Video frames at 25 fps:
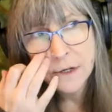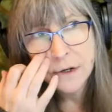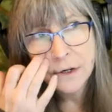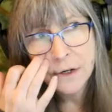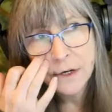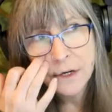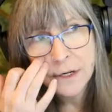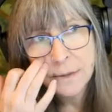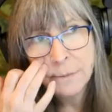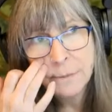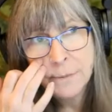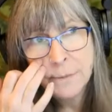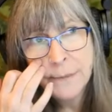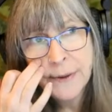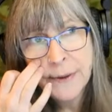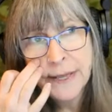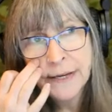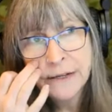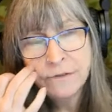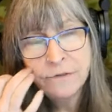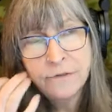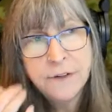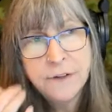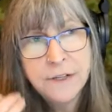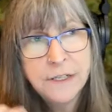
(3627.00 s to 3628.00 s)
a
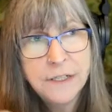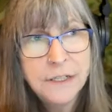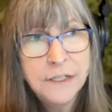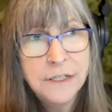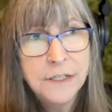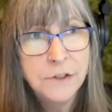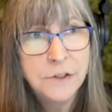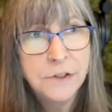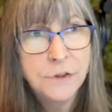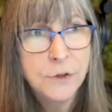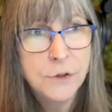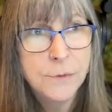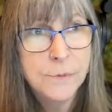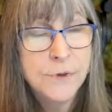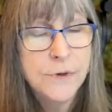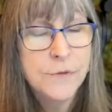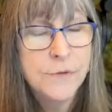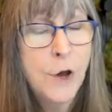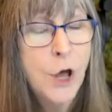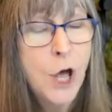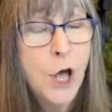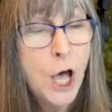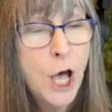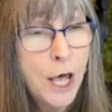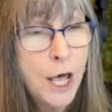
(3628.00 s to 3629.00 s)
benefit in terms of
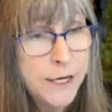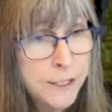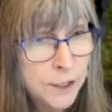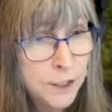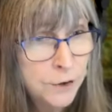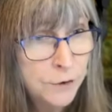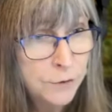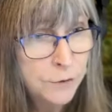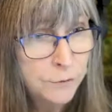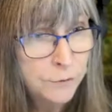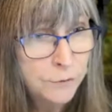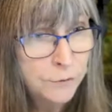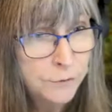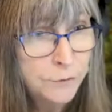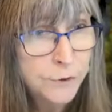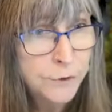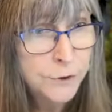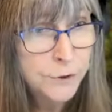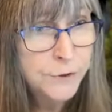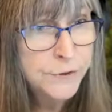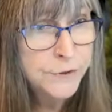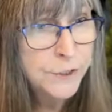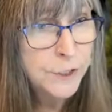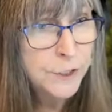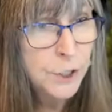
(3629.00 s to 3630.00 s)
audio for
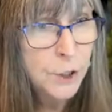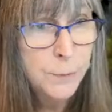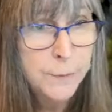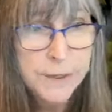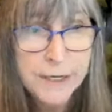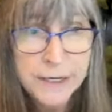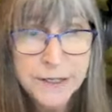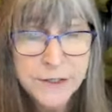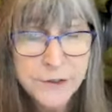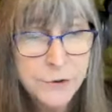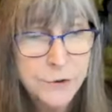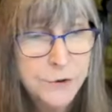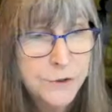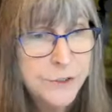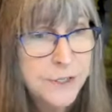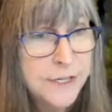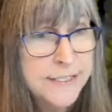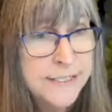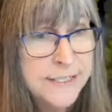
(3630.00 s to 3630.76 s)
using OBS, or